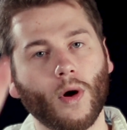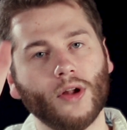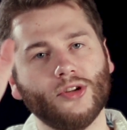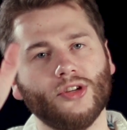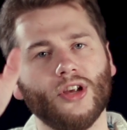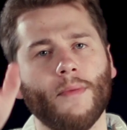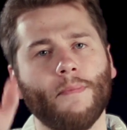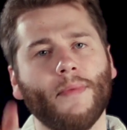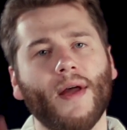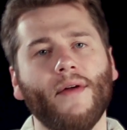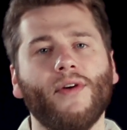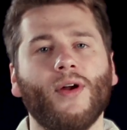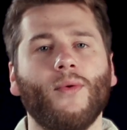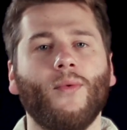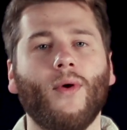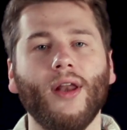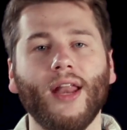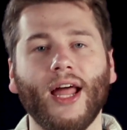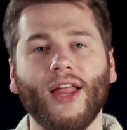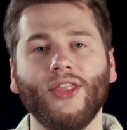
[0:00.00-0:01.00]
What's up,
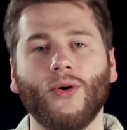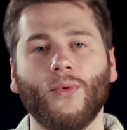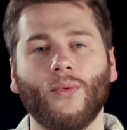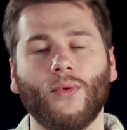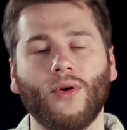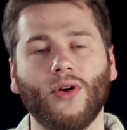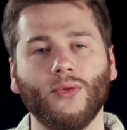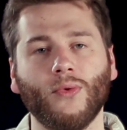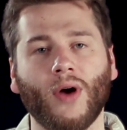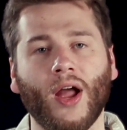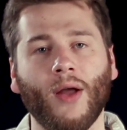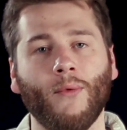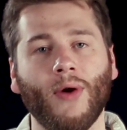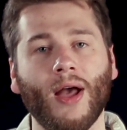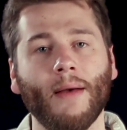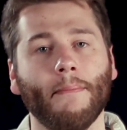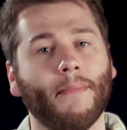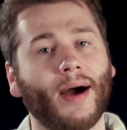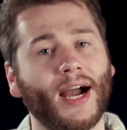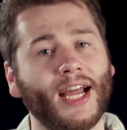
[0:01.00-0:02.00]
everyone, on the World Wide
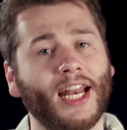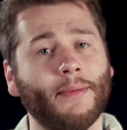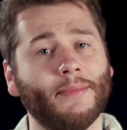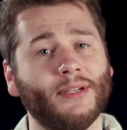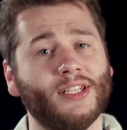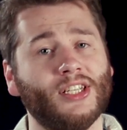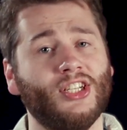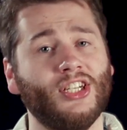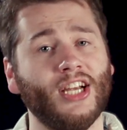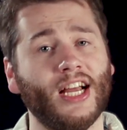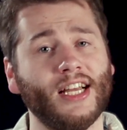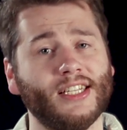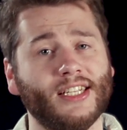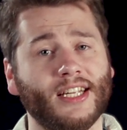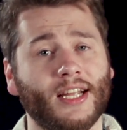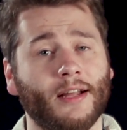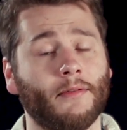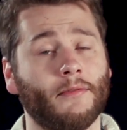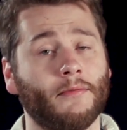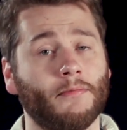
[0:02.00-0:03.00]
Web? My name is
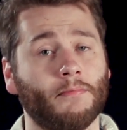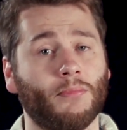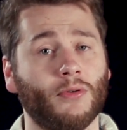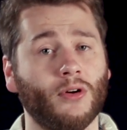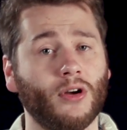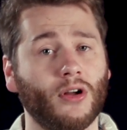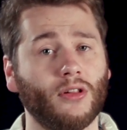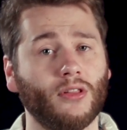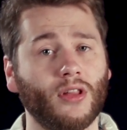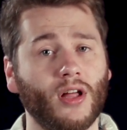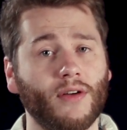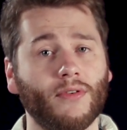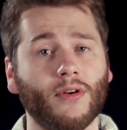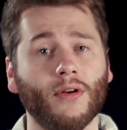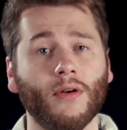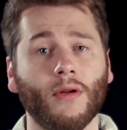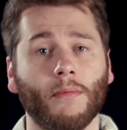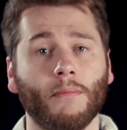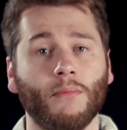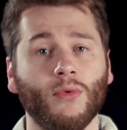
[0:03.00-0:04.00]
Jesse, book
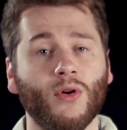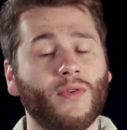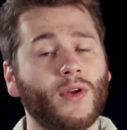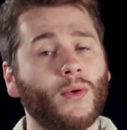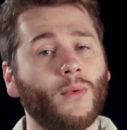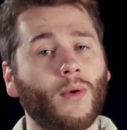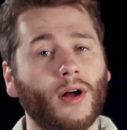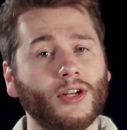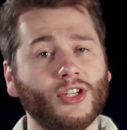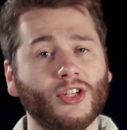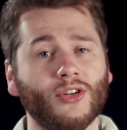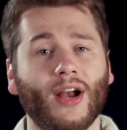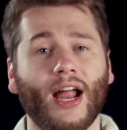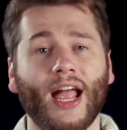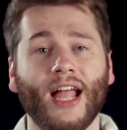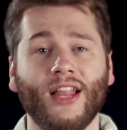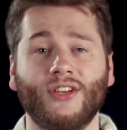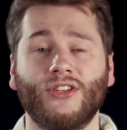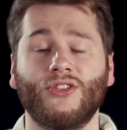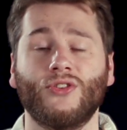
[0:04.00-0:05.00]
lover, movie watcher,
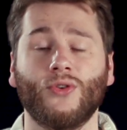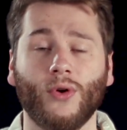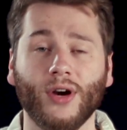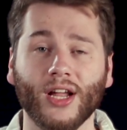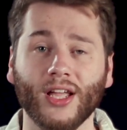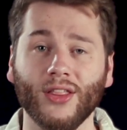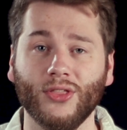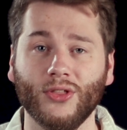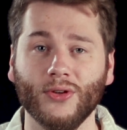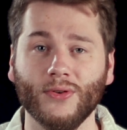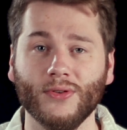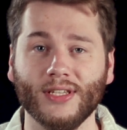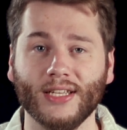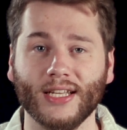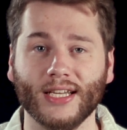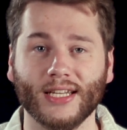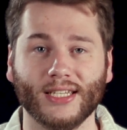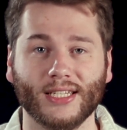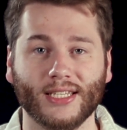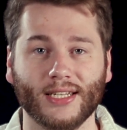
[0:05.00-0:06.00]
and story
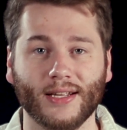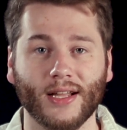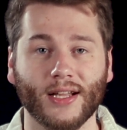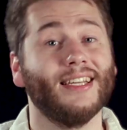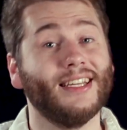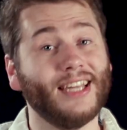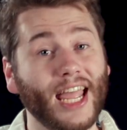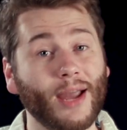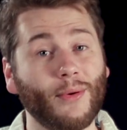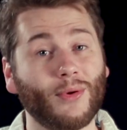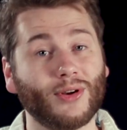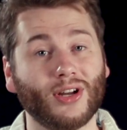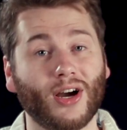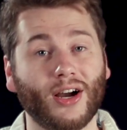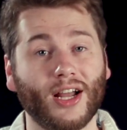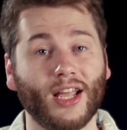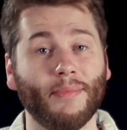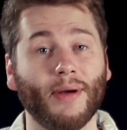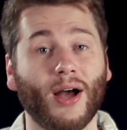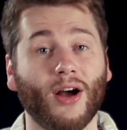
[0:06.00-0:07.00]
enthusiast. Today, we're
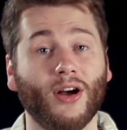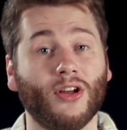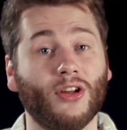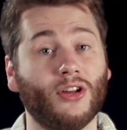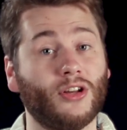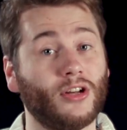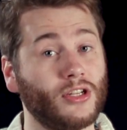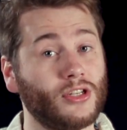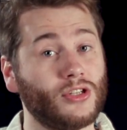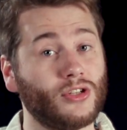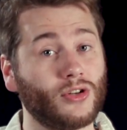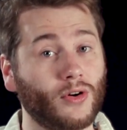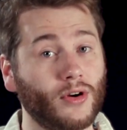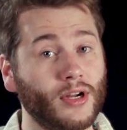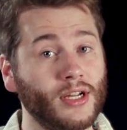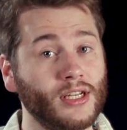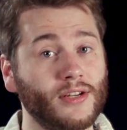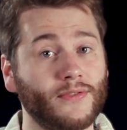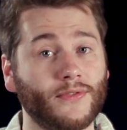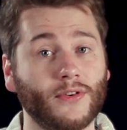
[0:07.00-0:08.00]
talking about good
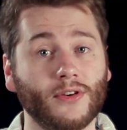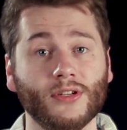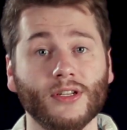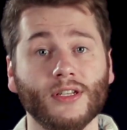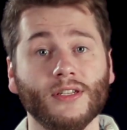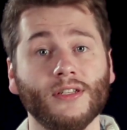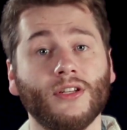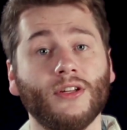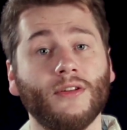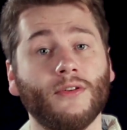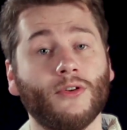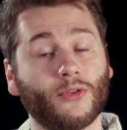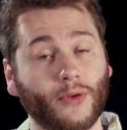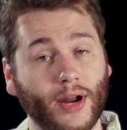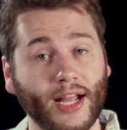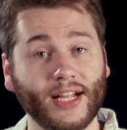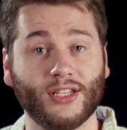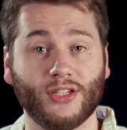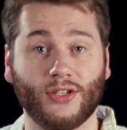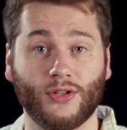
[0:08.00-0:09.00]
stories versus
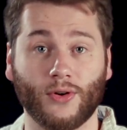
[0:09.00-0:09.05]
great